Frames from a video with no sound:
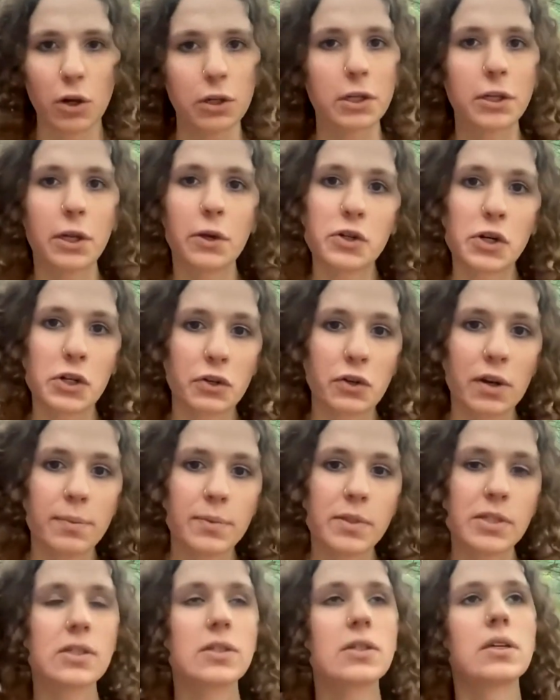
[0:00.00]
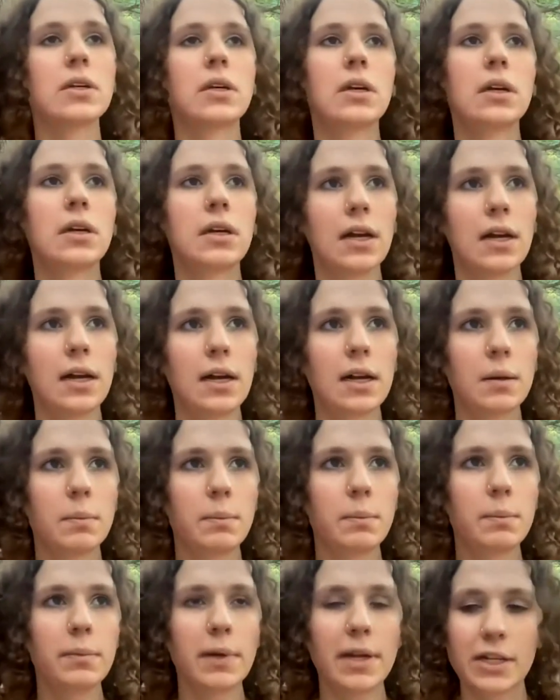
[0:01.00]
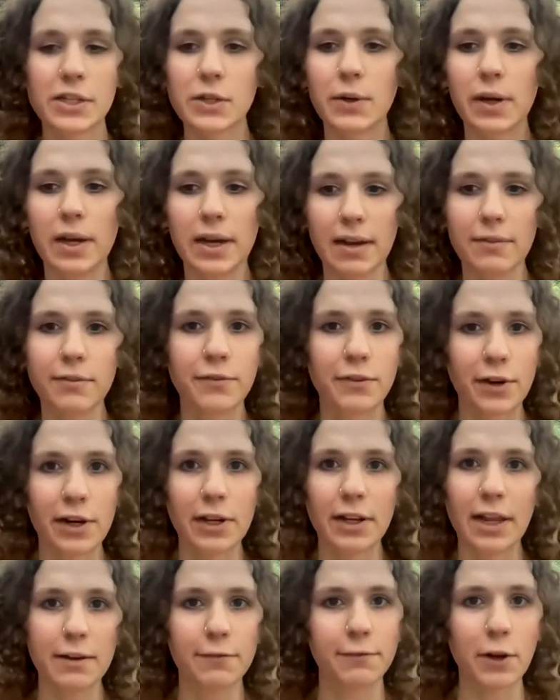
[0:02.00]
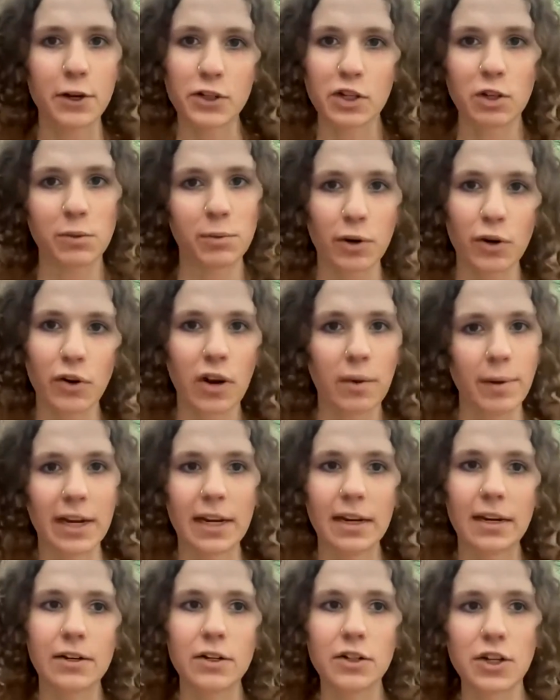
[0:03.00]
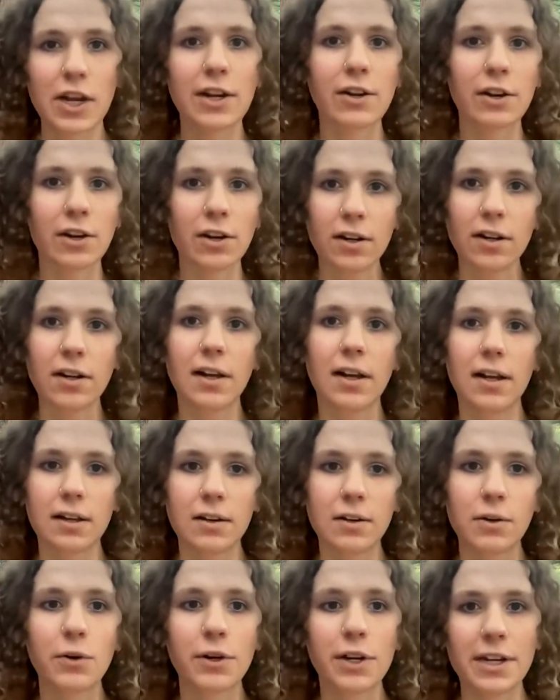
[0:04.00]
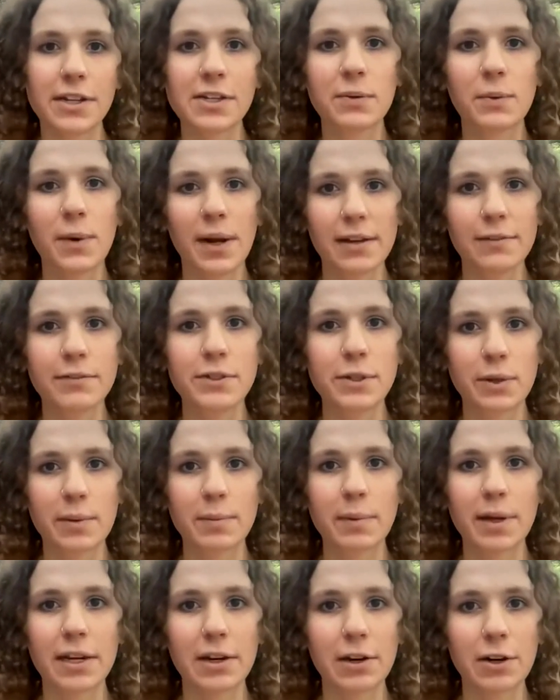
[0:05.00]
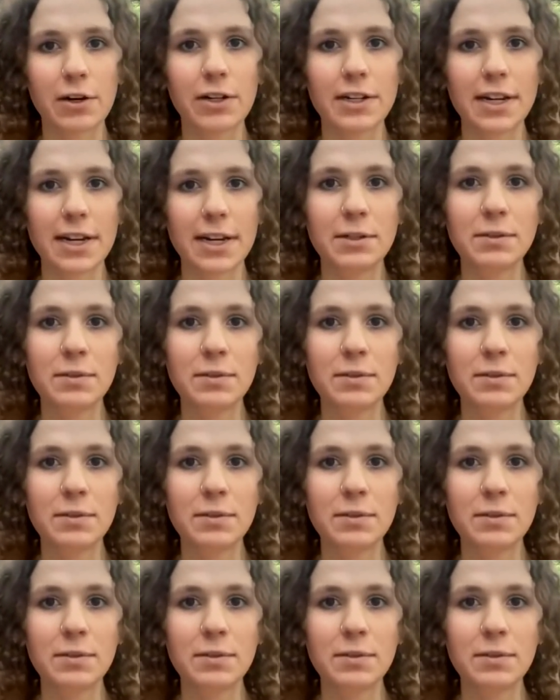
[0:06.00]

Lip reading: ClojureScript. And so I have a very like functional programming shader oriented way of doing my art now.